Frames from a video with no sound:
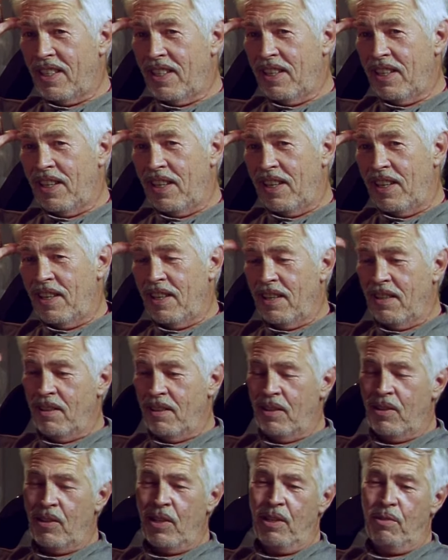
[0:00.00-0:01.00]
the
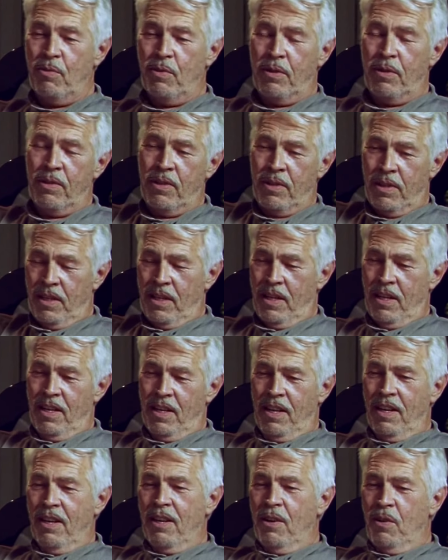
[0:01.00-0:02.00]
scenes with
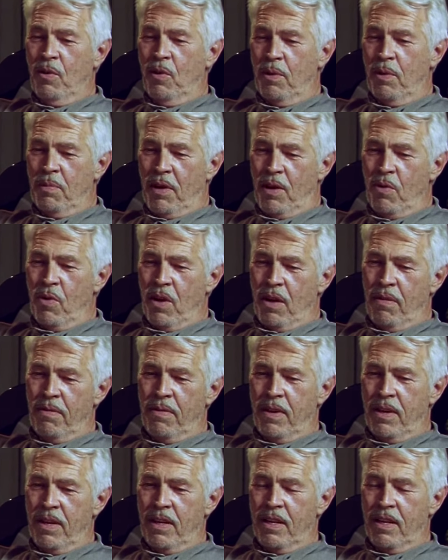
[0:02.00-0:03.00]
my wife
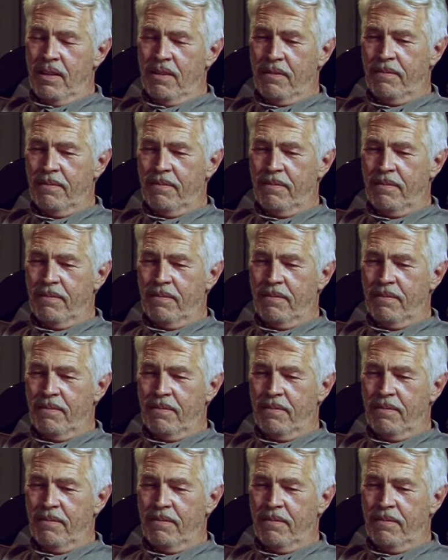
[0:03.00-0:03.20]
in it.